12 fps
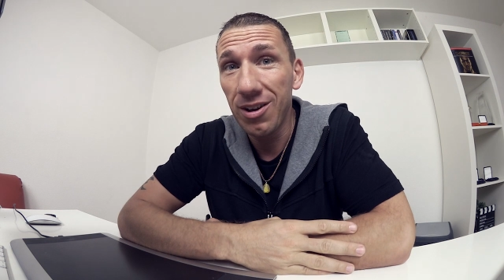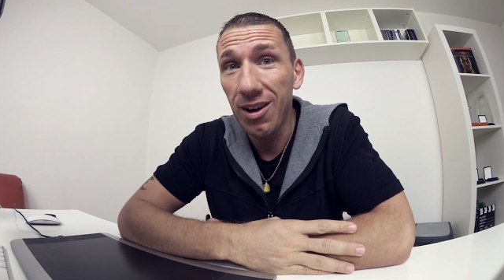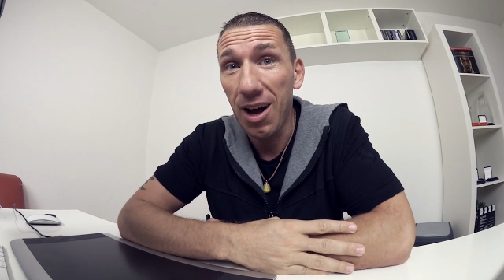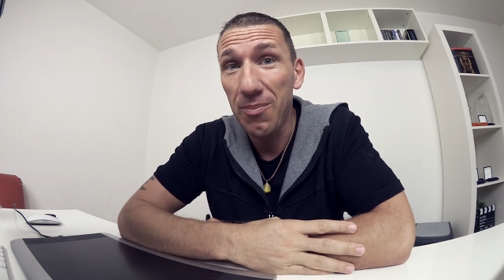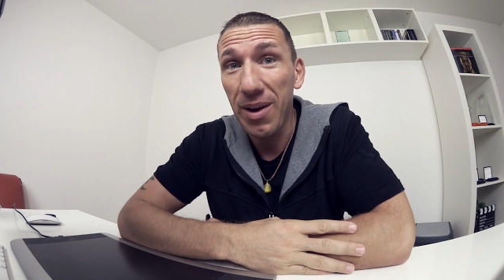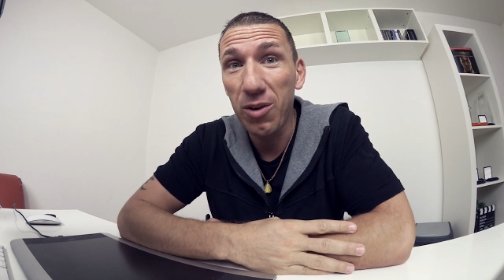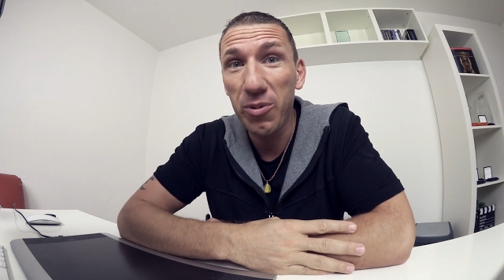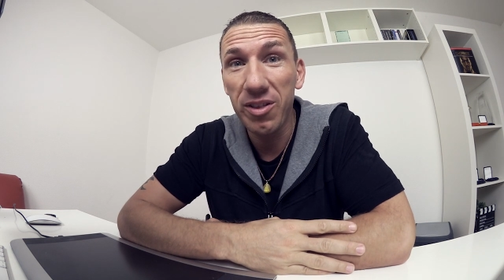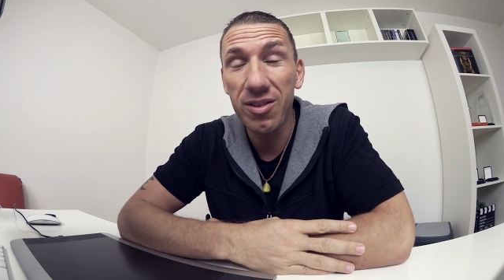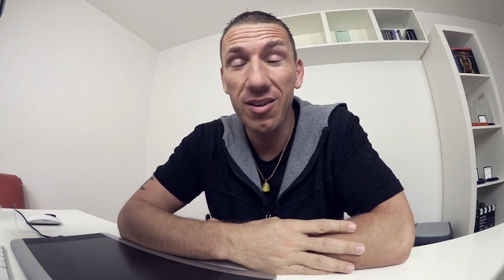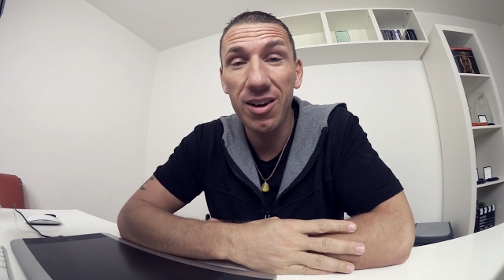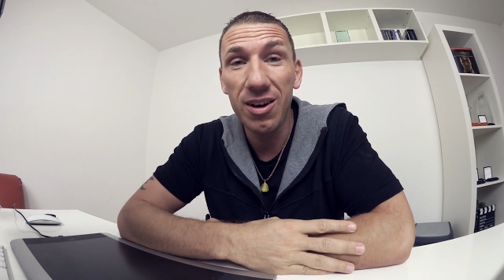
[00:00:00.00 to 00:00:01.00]
I'm back
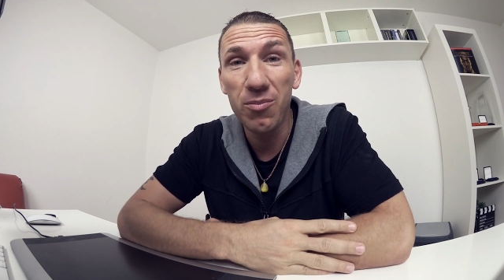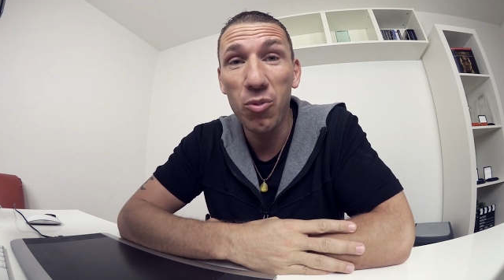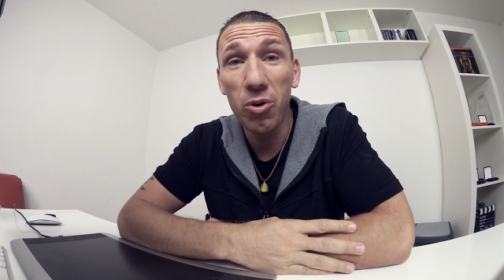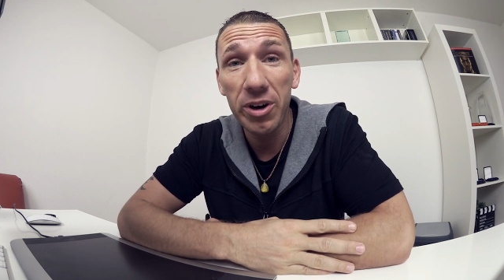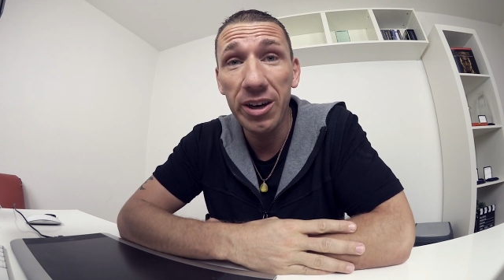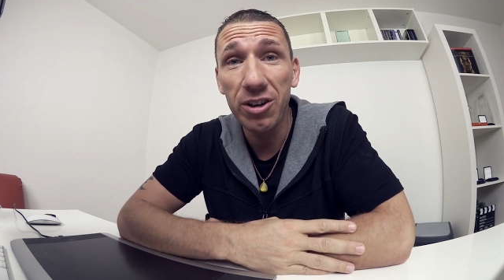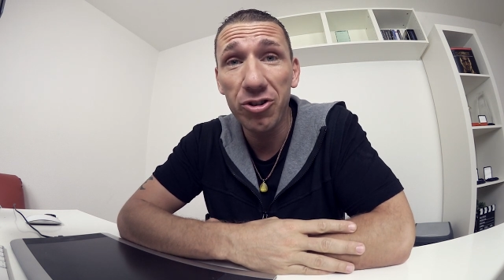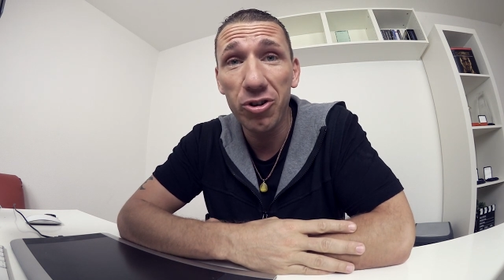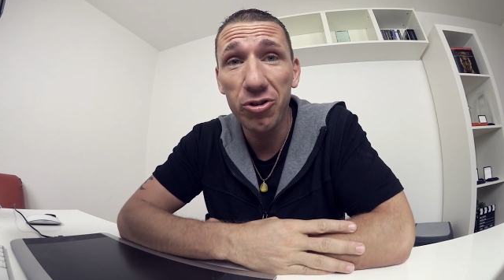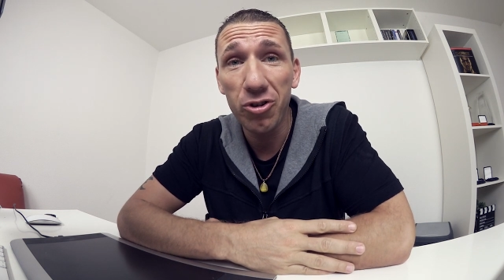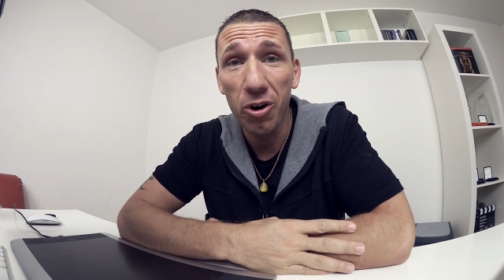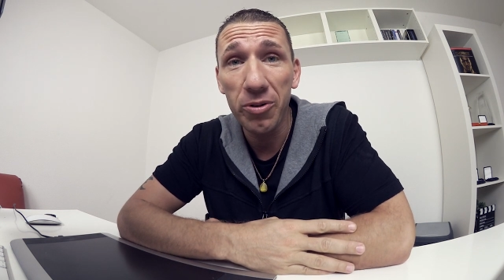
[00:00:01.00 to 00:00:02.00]
with uh, more English
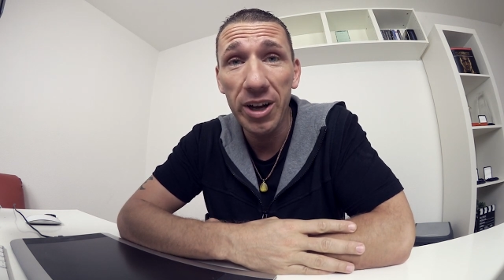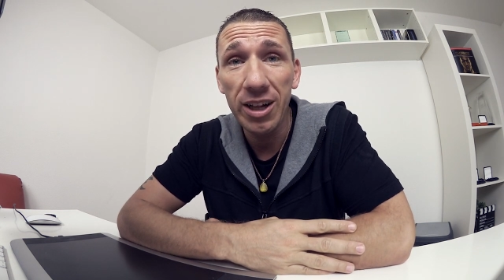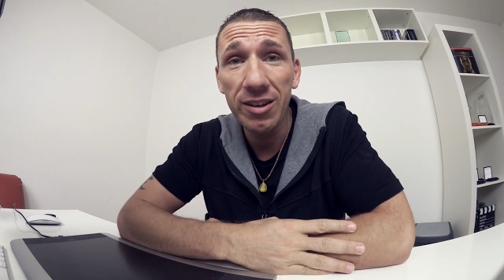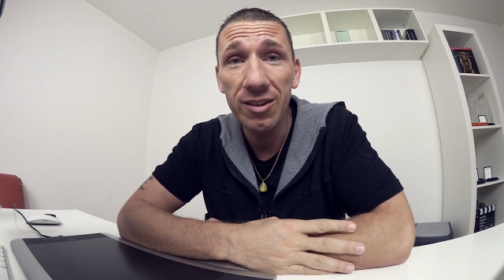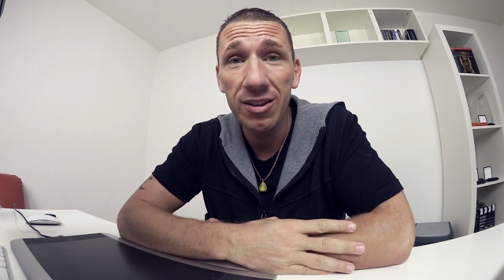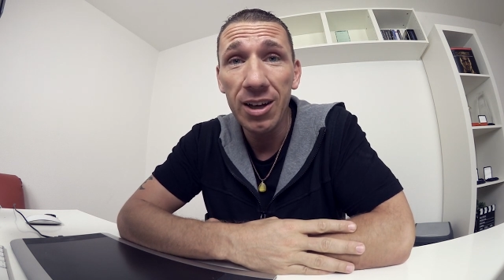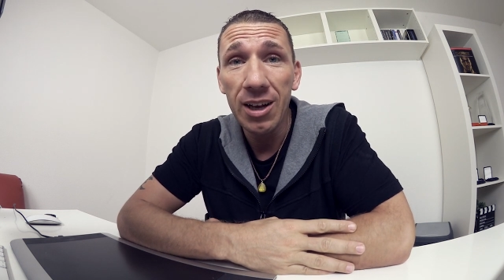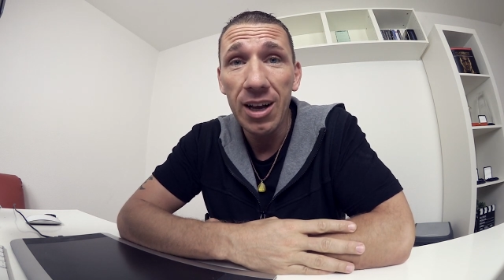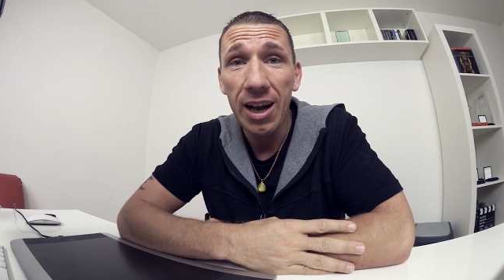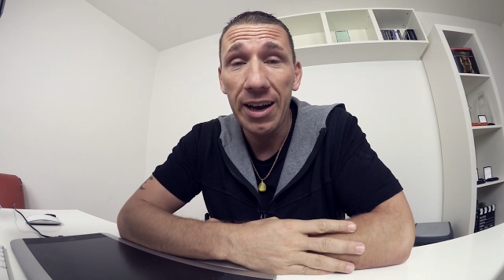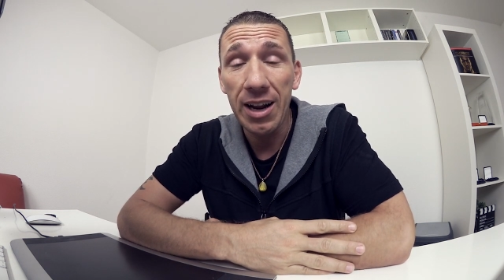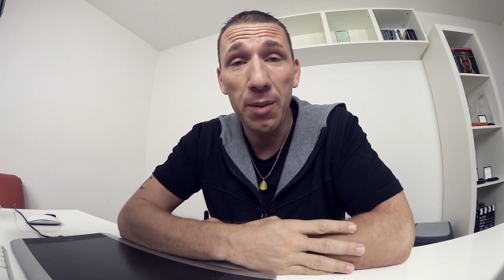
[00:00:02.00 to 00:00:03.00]
tutorials,
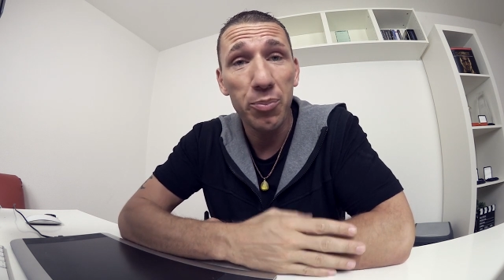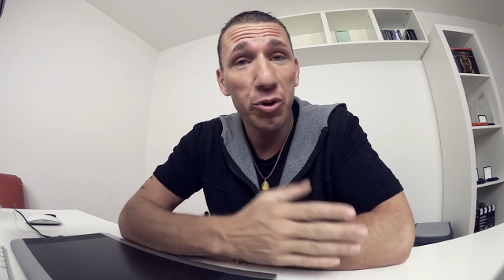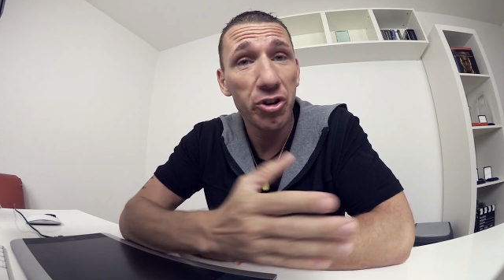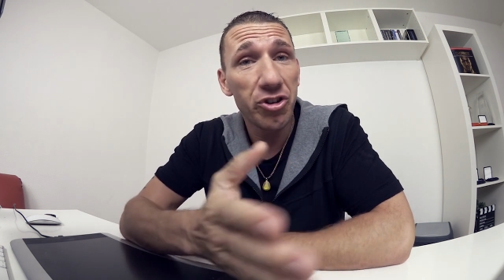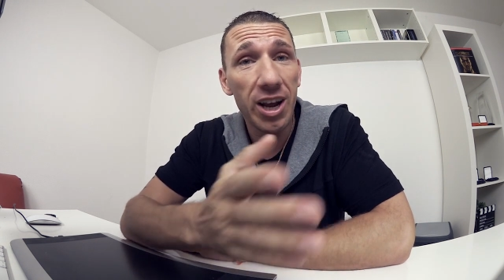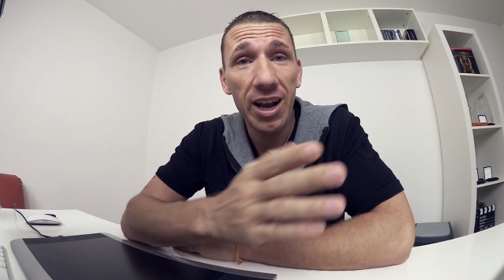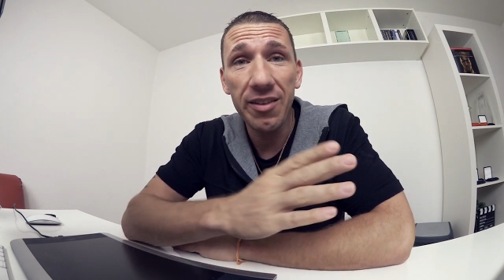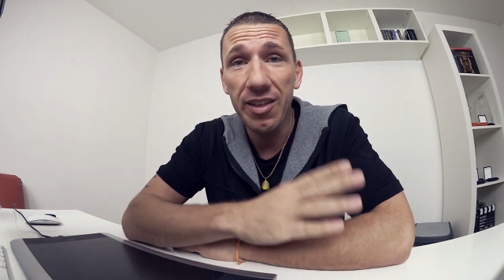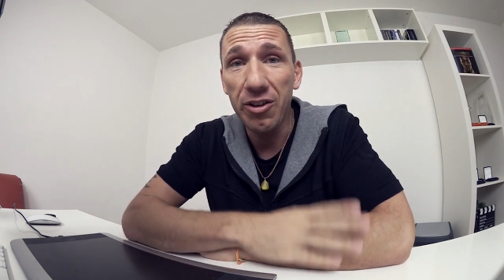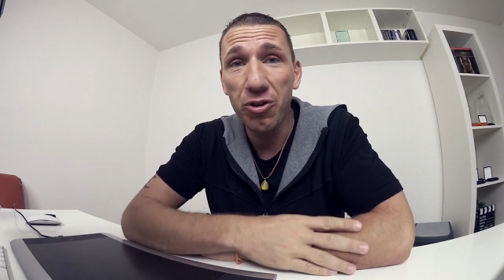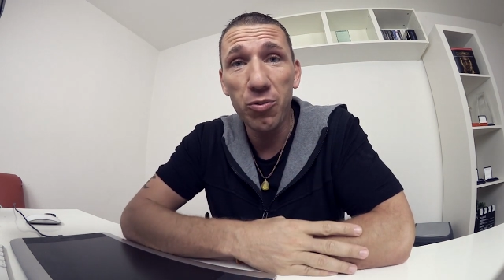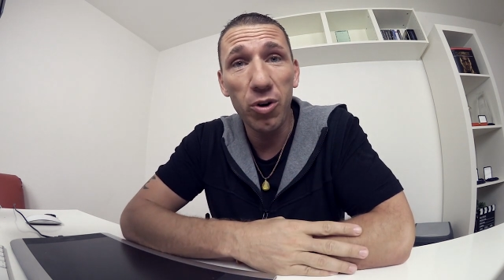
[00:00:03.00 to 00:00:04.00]
and I appreciate
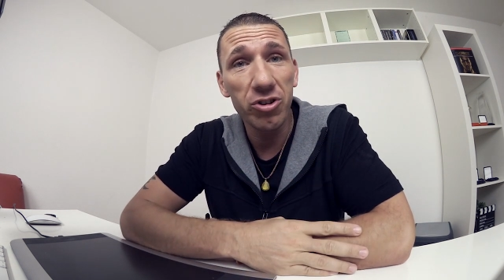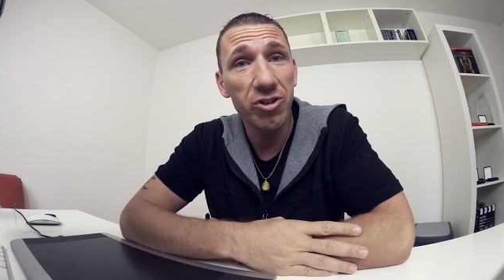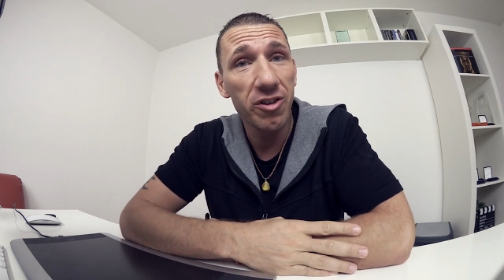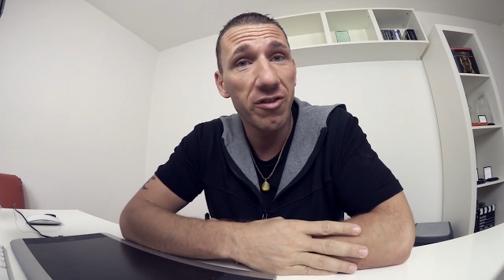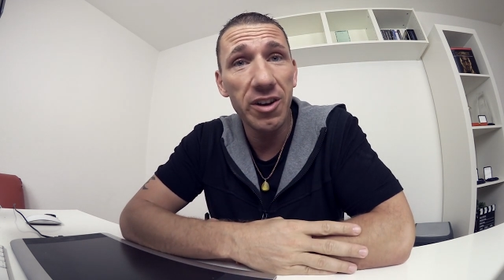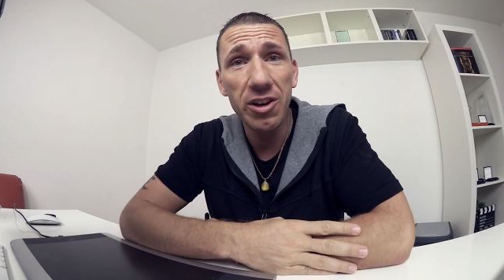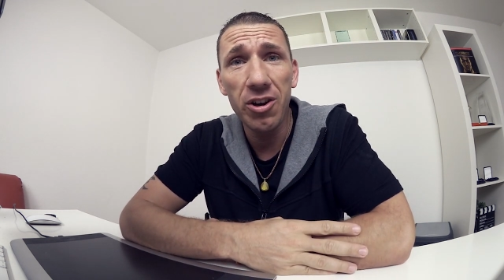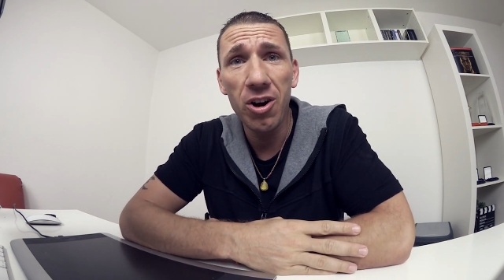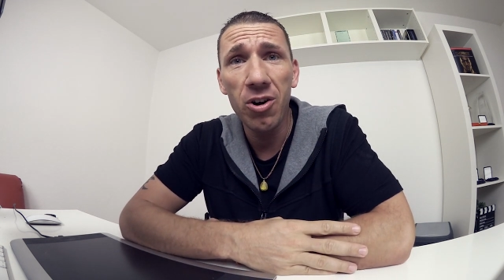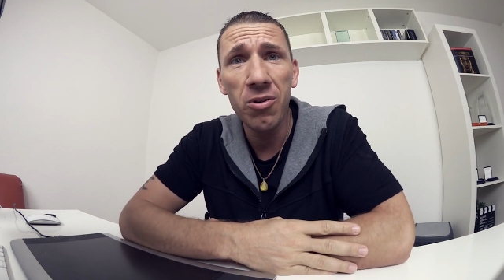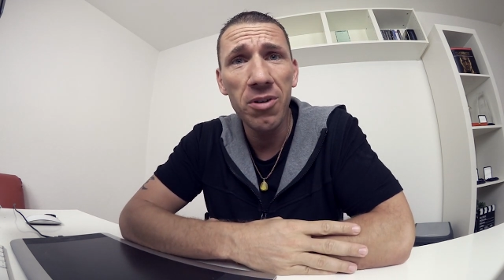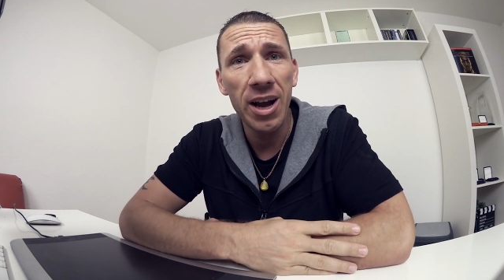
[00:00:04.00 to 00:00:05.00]
that you watch this video.